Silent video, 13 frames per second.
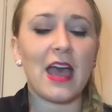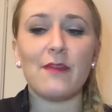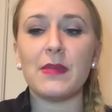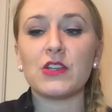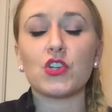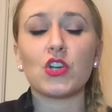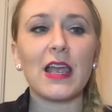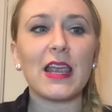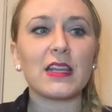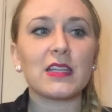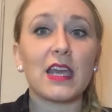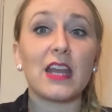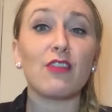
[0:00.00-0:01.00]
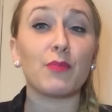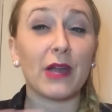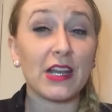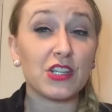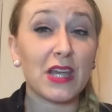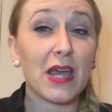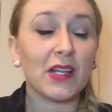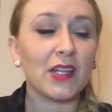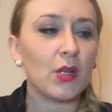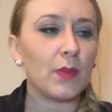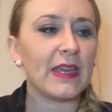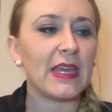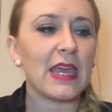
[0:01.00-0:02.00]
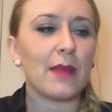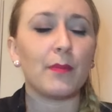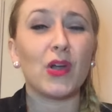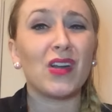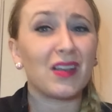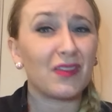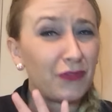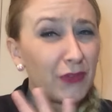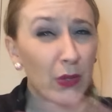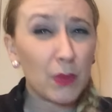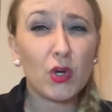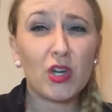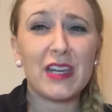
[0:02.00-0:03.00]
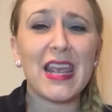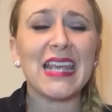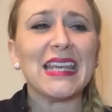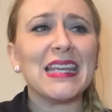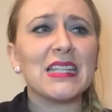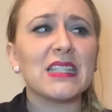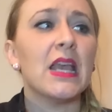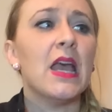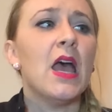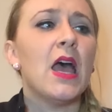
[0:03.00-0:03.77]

I've been trying to kind of branch out a little bit and burn a few more Yankees.